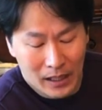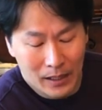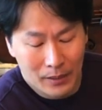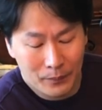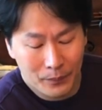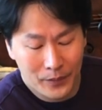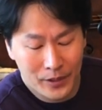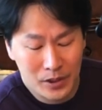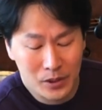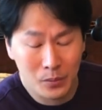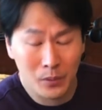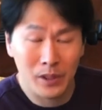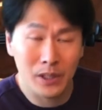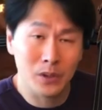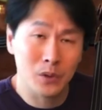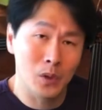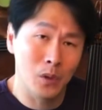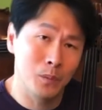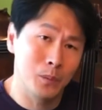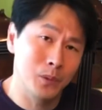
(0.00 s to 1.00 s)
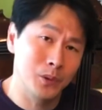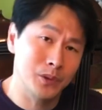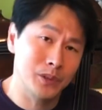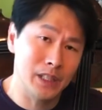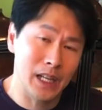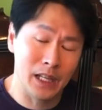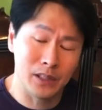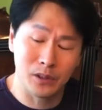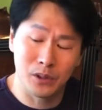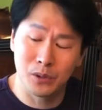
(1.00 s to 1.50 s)
this one is almost
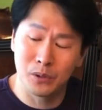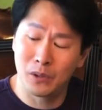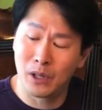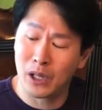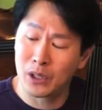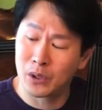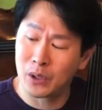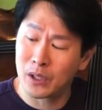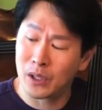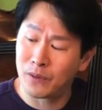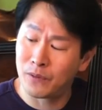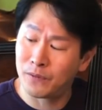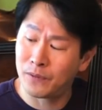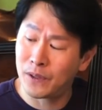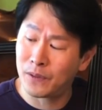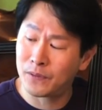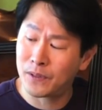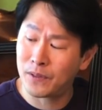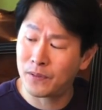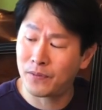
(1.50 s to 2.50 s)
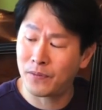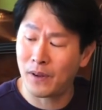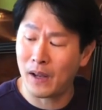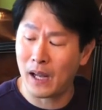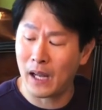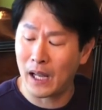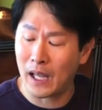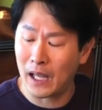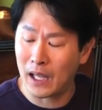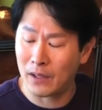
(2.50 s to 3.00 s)
at
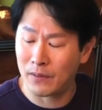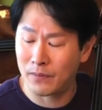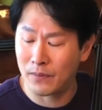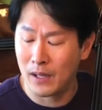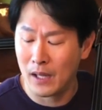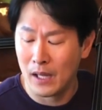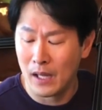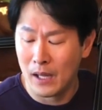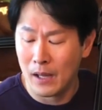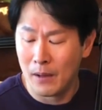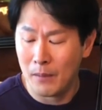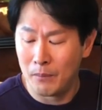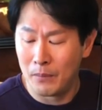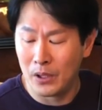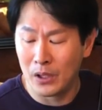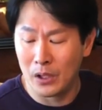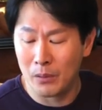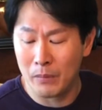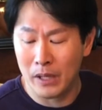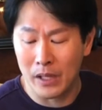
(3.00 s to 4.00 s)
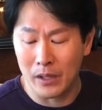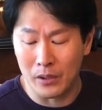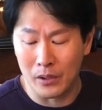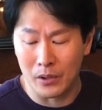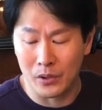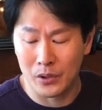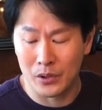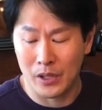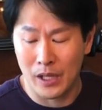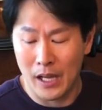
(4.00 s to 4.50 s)
255
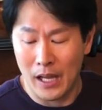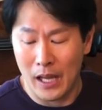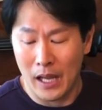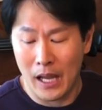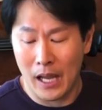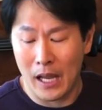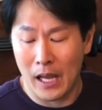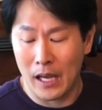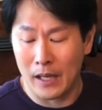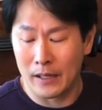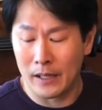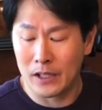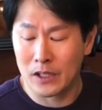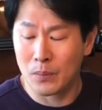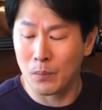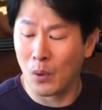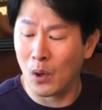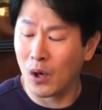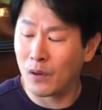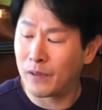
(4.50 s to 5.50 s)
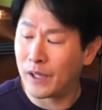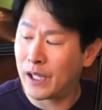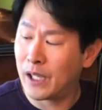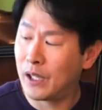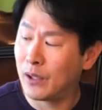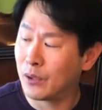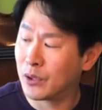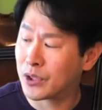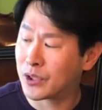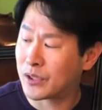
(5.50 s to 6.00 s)
millimeters, and it's more of a
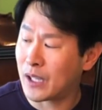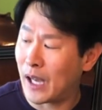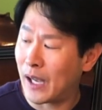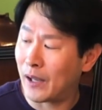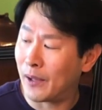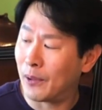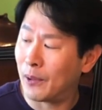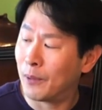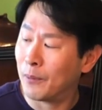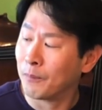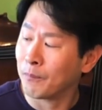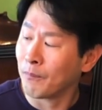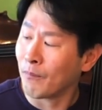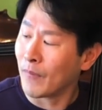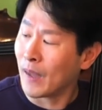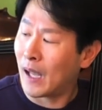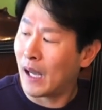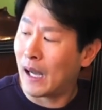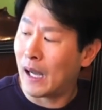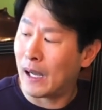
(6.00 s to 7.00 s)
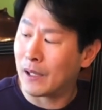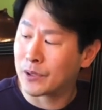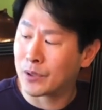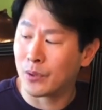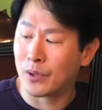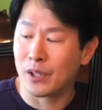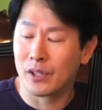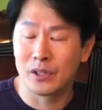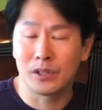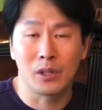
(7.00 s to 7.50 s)
hill style. So
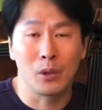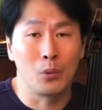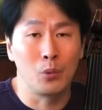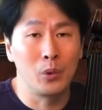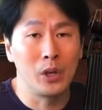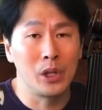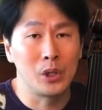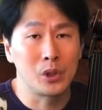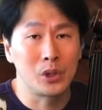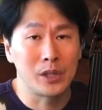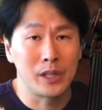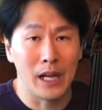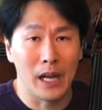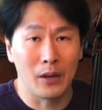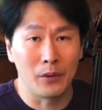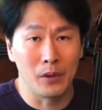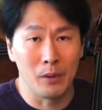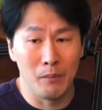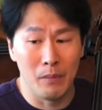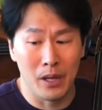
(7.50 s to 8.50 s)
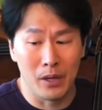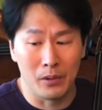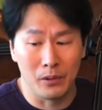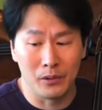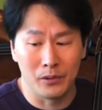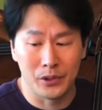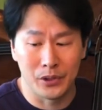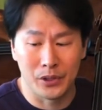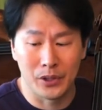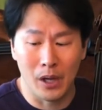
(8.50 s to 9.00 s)
there's a ridge down the middle.
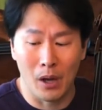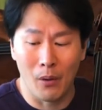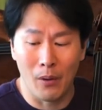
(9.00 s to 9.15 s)
So